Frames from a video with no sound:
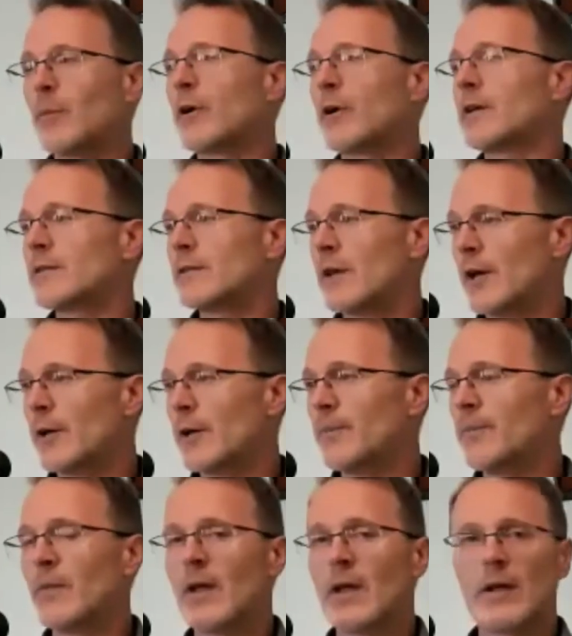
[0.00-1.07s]
Albert
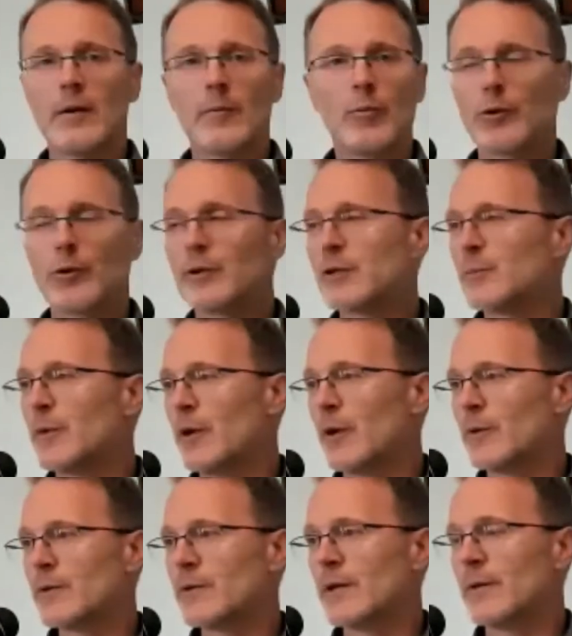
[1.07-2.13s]
Einstein, Baruch
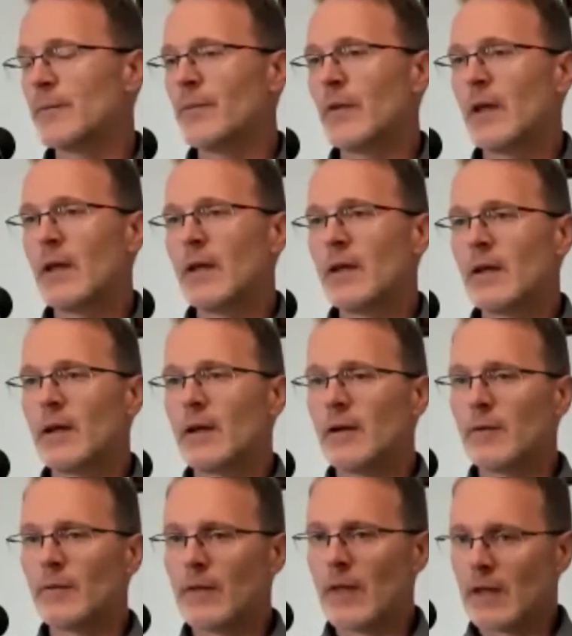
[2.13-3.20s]
Spinoza.
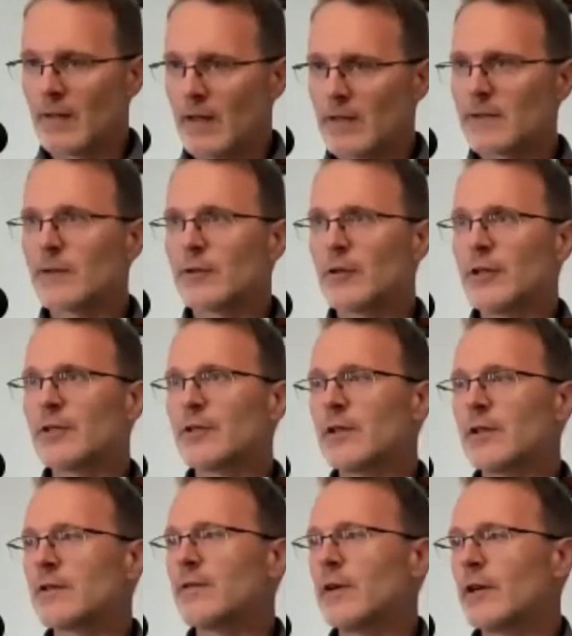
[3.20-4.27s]
That's a tradition
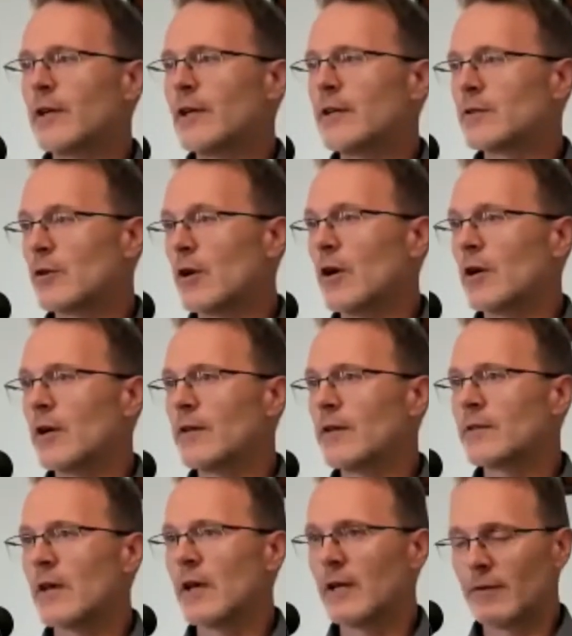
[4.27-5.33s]
that's very strong in
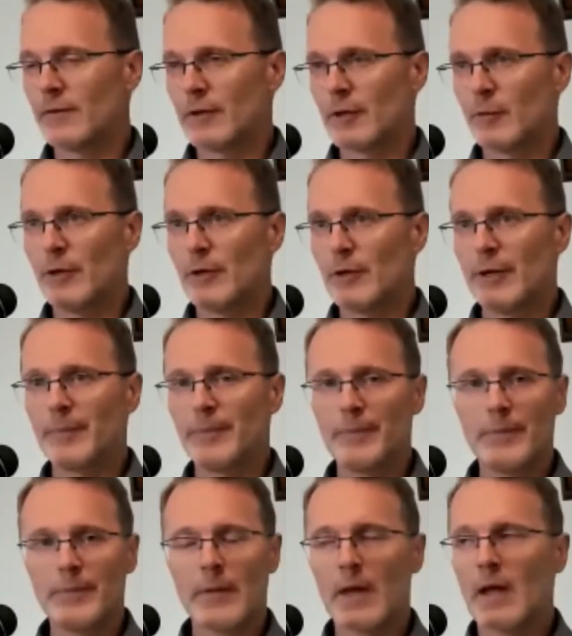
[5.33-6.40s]
the scientific community.
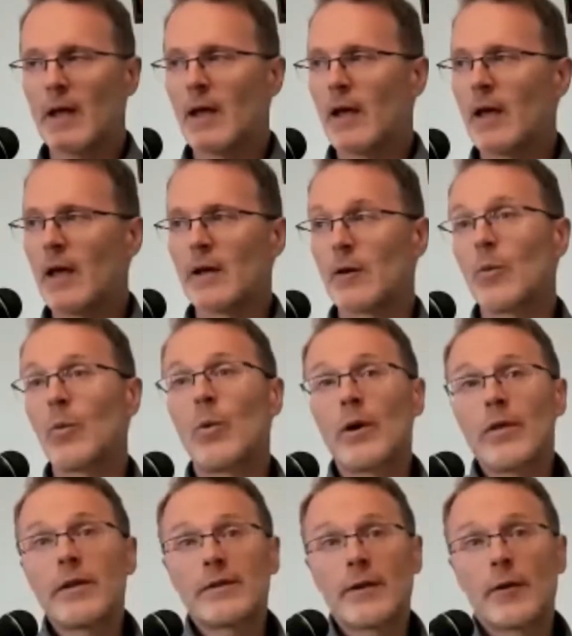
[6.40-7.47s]
And one
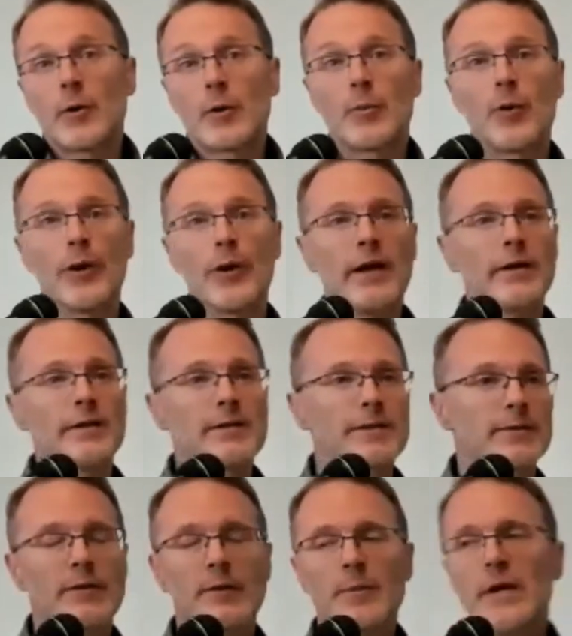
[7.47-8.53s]
of the things I want to point out
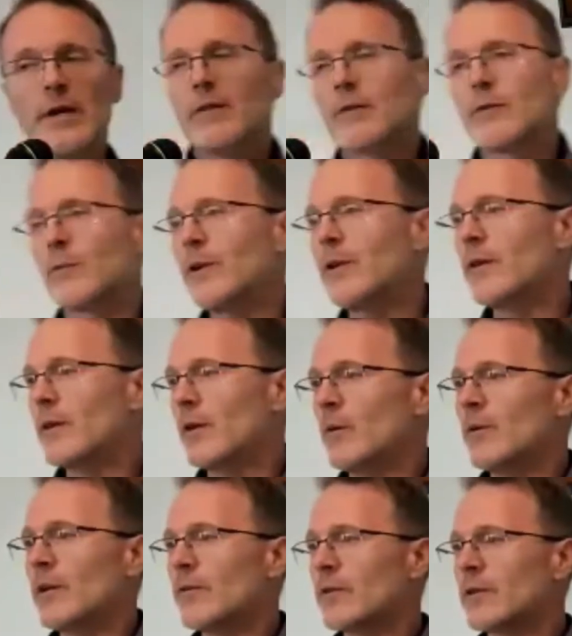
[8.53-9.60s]
is, to me, there's really
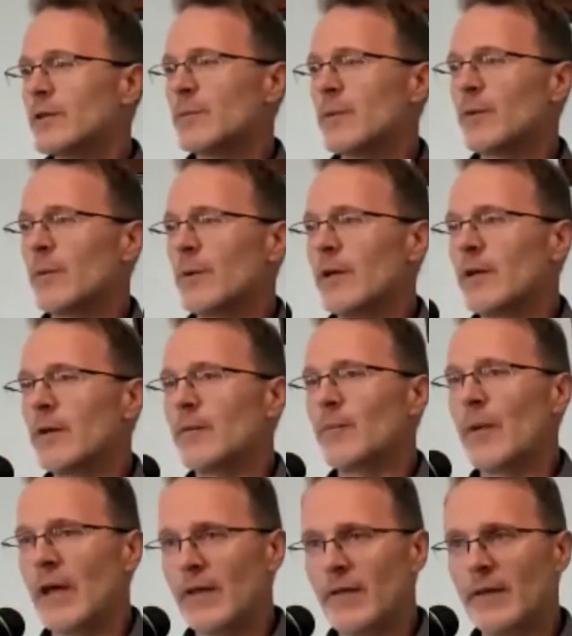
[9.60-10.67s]
no difference between
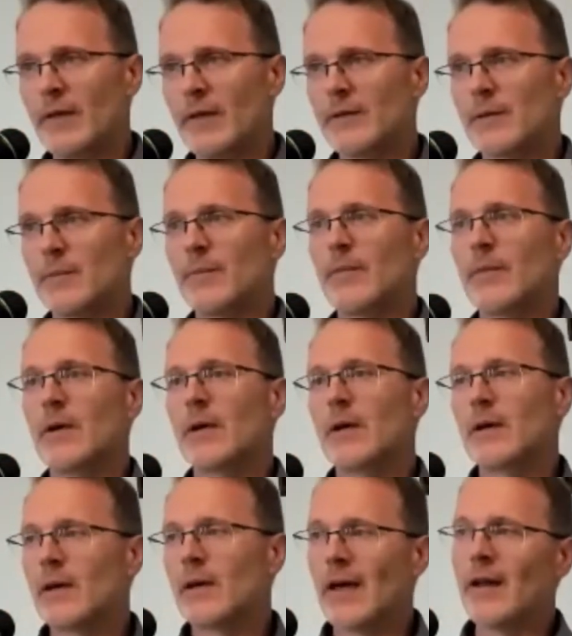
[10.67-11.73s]
pantheism
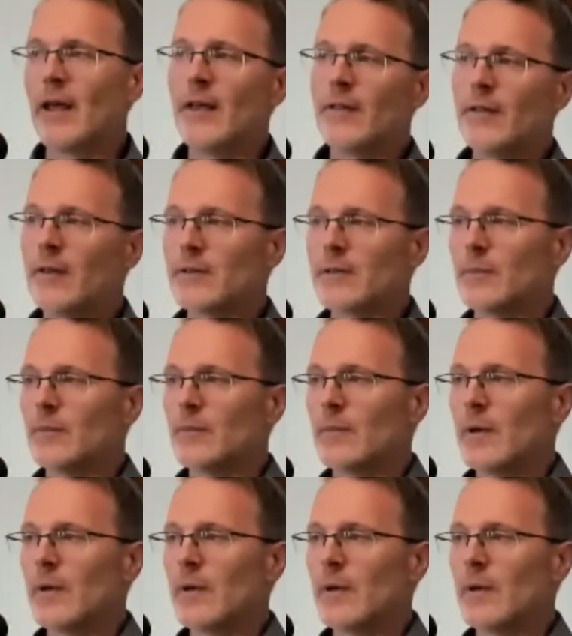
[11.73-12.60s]
and atheism.